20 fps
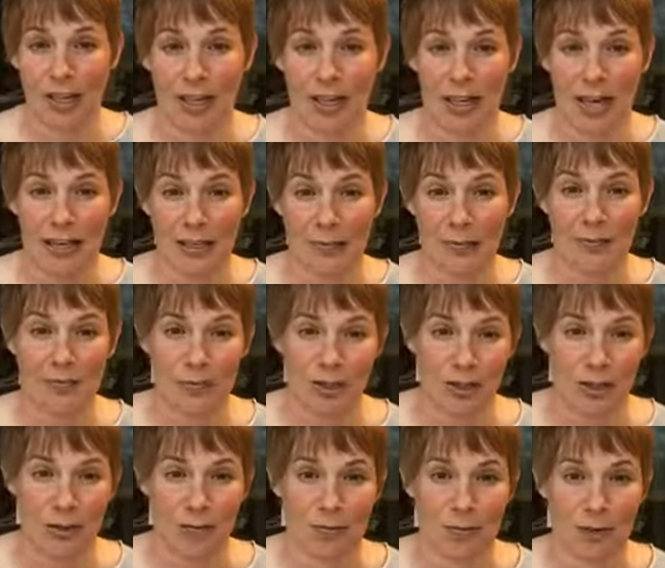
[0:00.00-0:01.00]
I
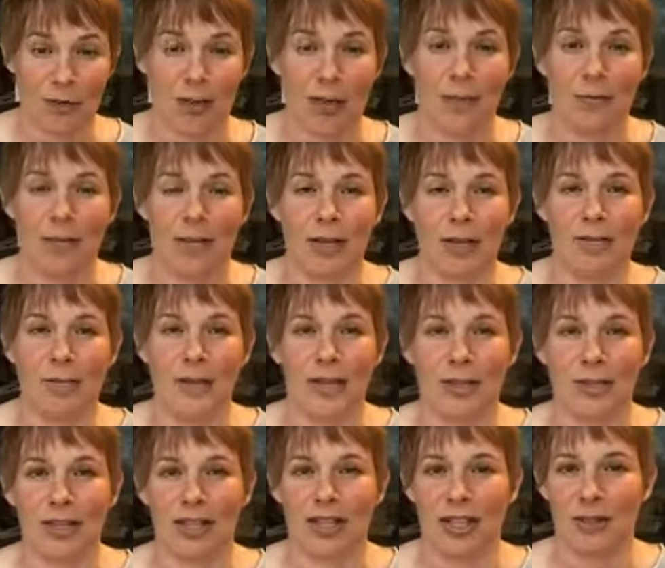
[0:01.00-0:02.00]
use a program called
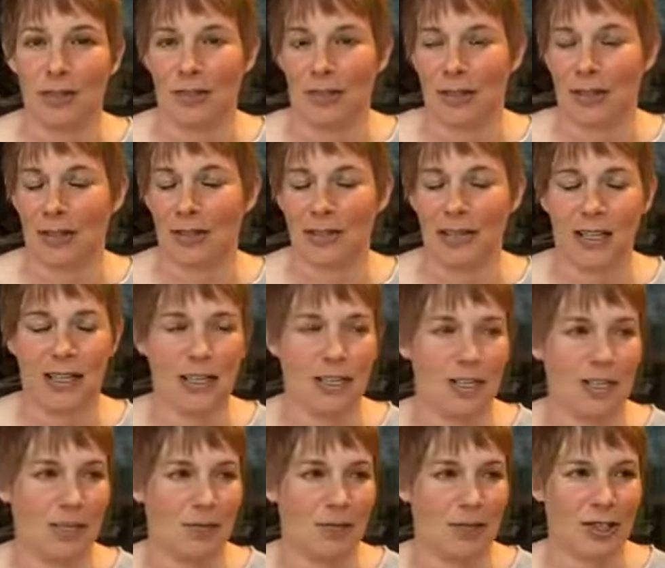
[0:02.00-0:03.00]
Mailchimp, and it's
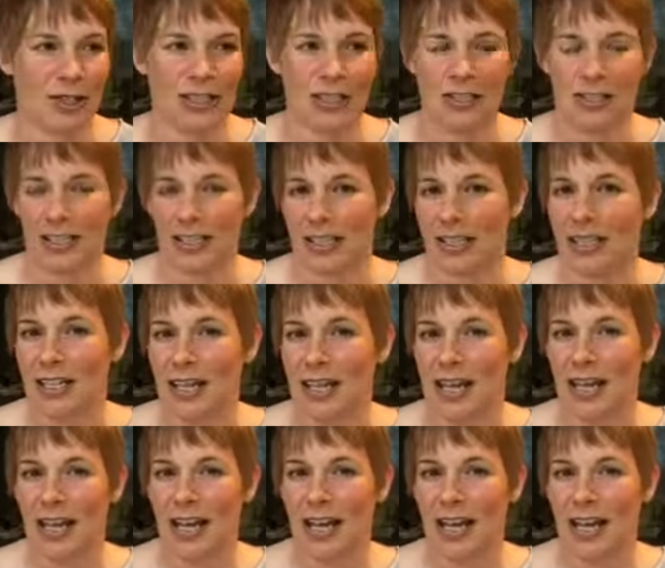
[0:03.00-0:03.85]
super easy.